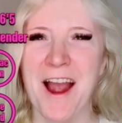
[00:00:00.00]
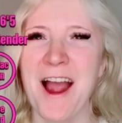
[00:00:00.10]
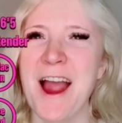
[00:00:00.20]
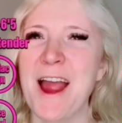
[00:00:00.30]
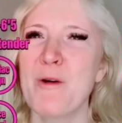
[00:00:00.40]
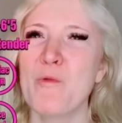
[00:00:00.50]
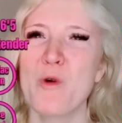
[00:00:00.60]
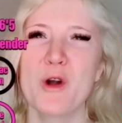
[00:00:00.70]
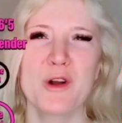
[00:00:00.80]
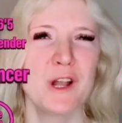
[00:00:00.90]
I
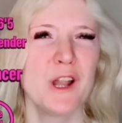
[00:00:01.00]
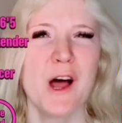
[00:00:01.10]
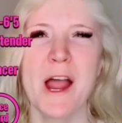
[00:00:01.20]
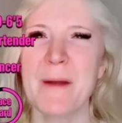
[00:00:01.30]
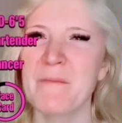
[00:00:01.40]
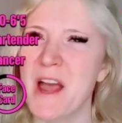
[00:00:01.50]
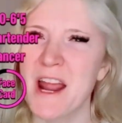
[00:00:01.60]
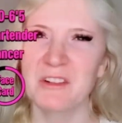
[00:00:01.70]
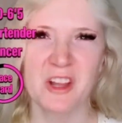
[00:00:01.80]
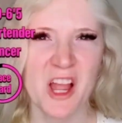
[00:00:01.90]
would climb
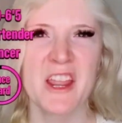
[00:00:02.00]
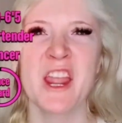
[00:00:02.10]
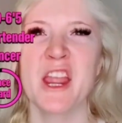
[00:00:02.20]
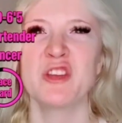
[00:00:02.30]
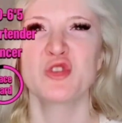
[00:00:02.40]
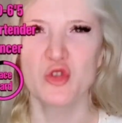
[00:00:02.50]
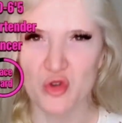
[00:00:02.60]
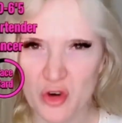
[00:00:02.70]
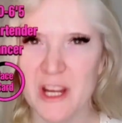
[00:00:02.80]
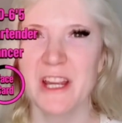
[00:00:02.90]
that like a
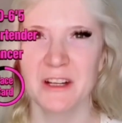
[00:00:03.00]
tree.